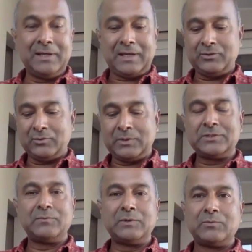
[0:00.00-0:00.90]
at the
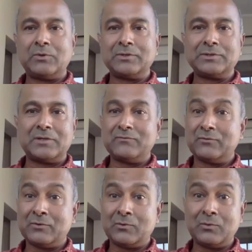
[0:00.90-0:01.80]
University of Witwatersrand,
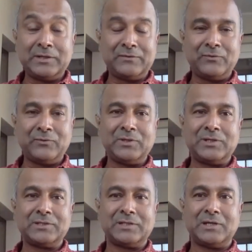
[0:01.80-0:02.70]
for quite a few
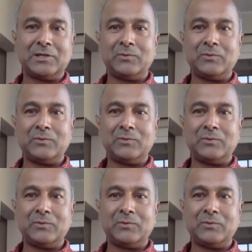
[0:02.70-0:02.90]
years now.